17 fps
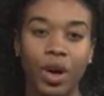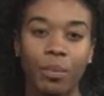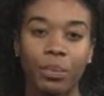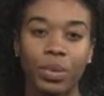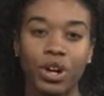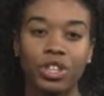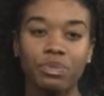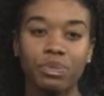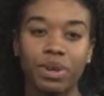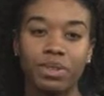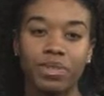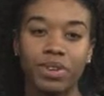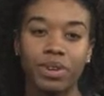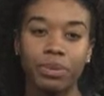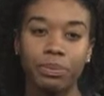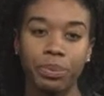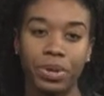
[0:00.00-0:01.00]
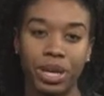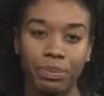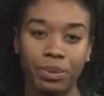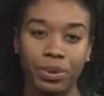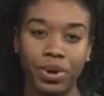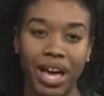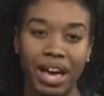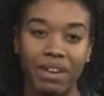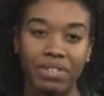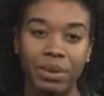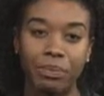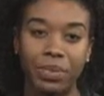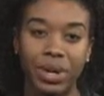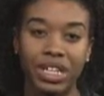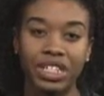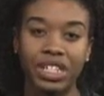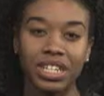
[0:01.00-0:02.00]
Both people having
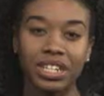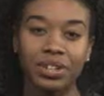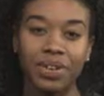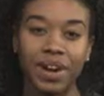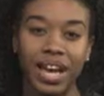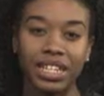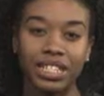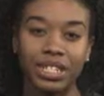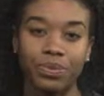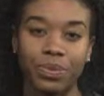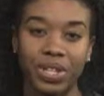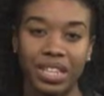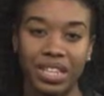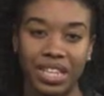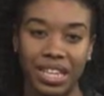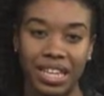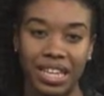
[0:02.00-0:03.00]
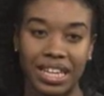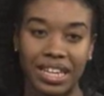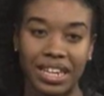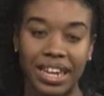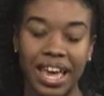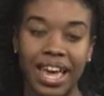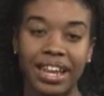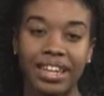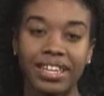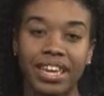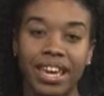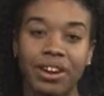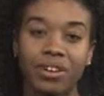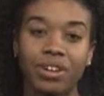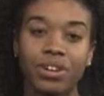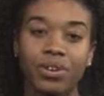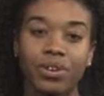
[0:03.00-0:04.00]
much interaction with Lincoln and
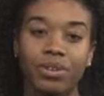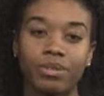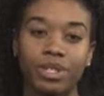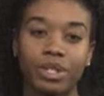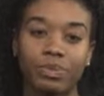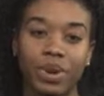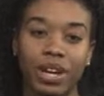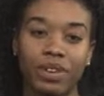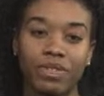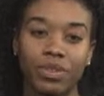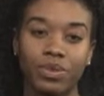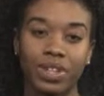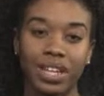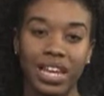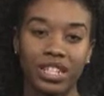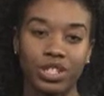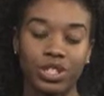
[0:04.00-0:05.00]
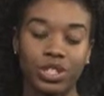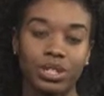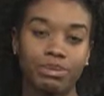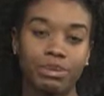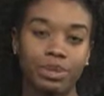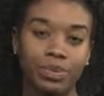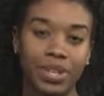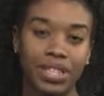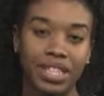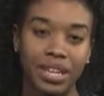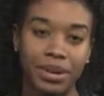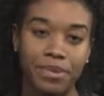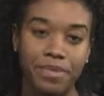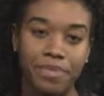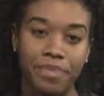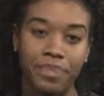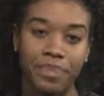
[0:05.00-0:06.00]
carrying on respectful relationships with
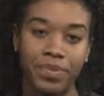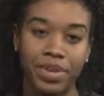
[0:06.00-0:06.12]
him.